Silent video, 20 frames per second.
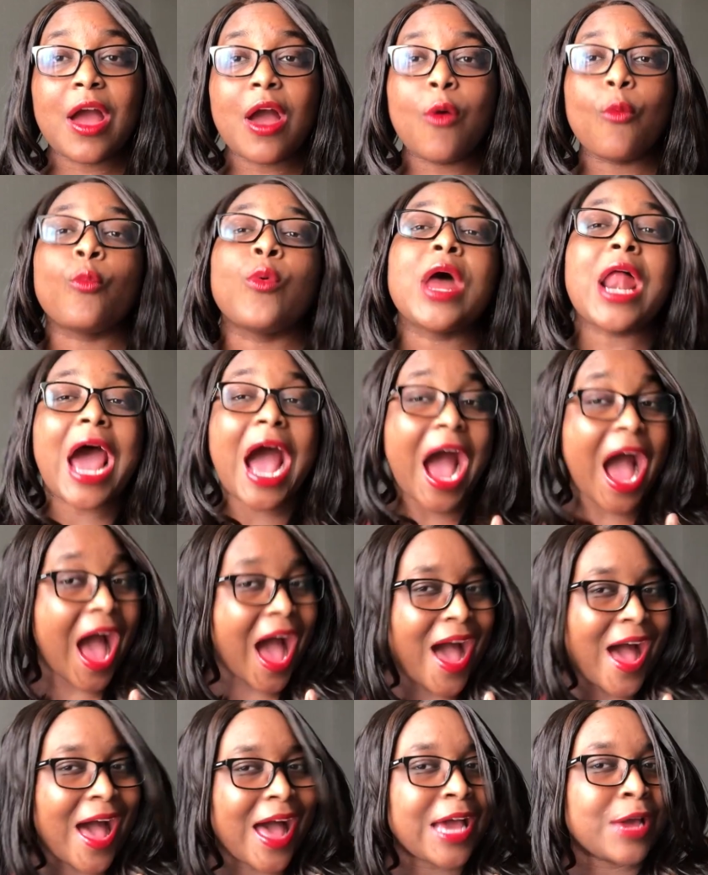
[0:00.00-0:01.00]
what
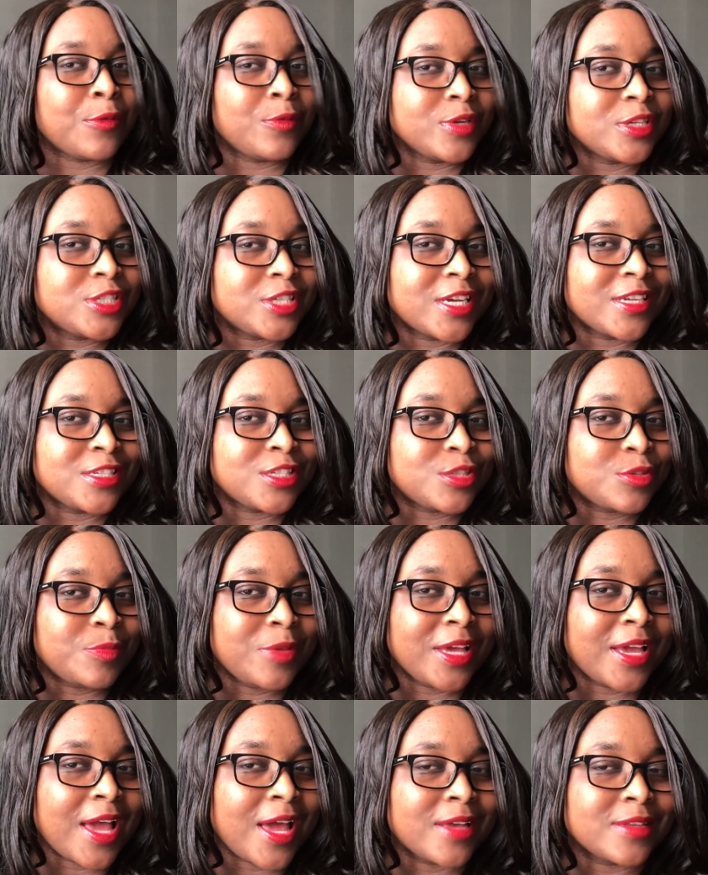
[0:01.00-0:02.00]
I would judge to
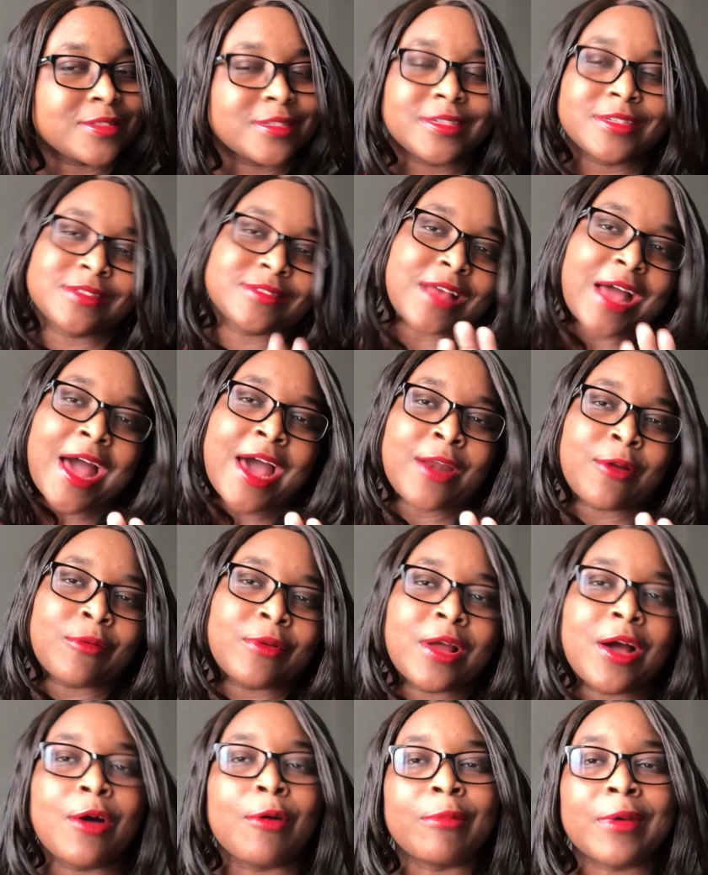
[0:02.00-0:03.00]
be gangsters I don't
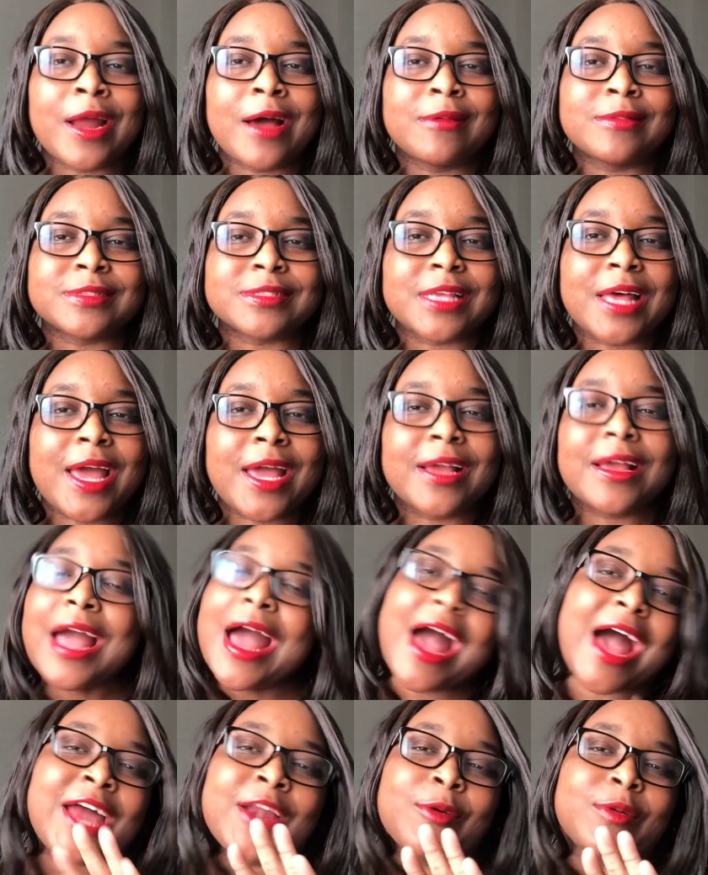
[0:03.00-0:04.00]
know but I was like
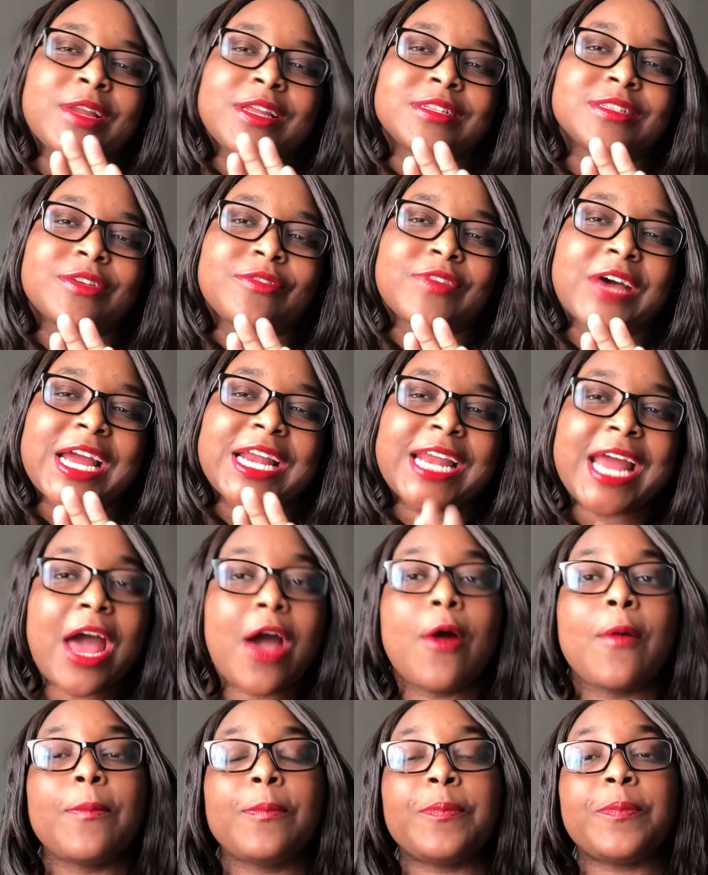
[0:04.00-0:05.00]
I don't need to find out